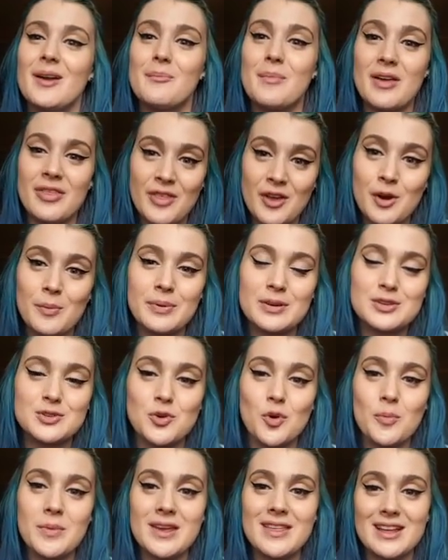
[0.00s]
My therapist
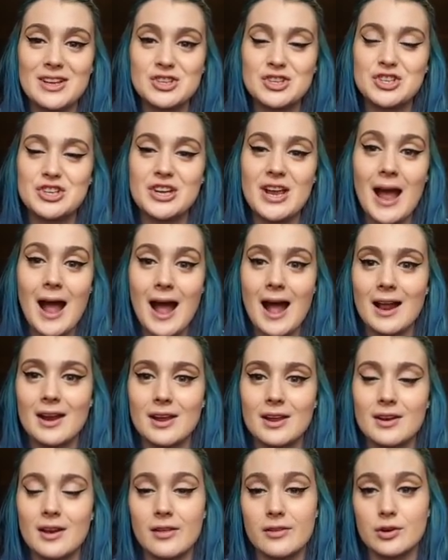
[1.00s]
told me that she had
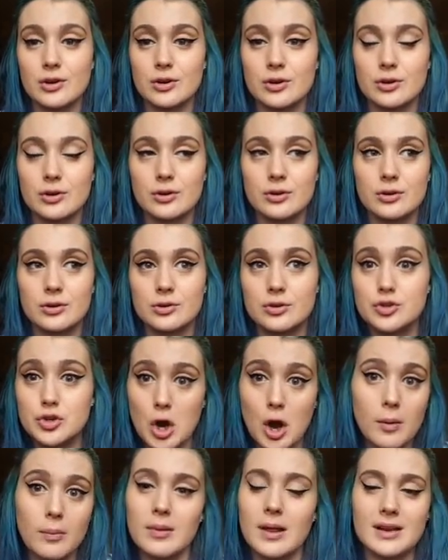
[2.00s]
another
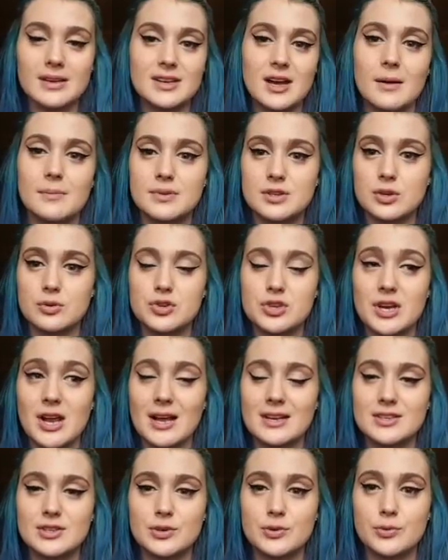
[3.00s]
job lined up, so she
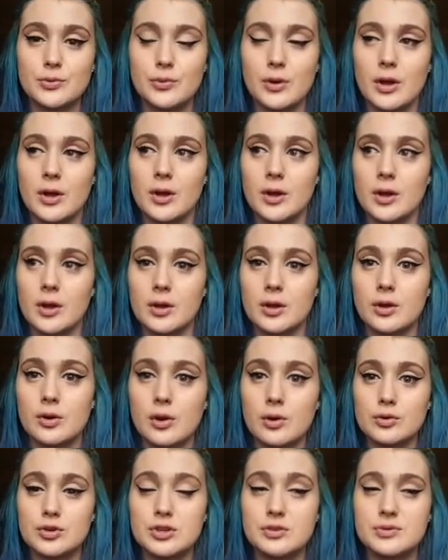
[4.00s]
had to, you
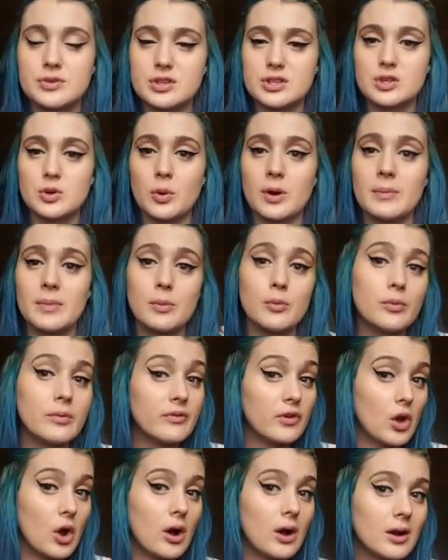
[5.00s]
know, she's going to be
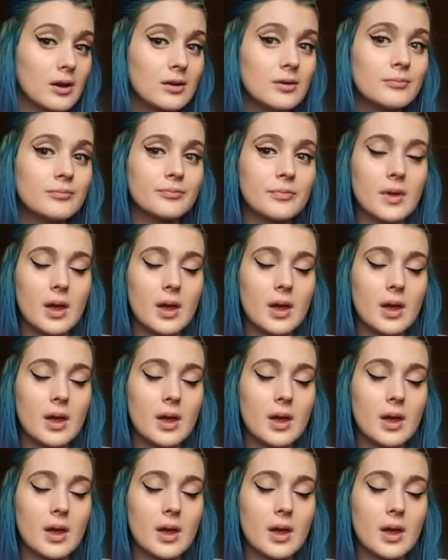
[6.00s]
moving on.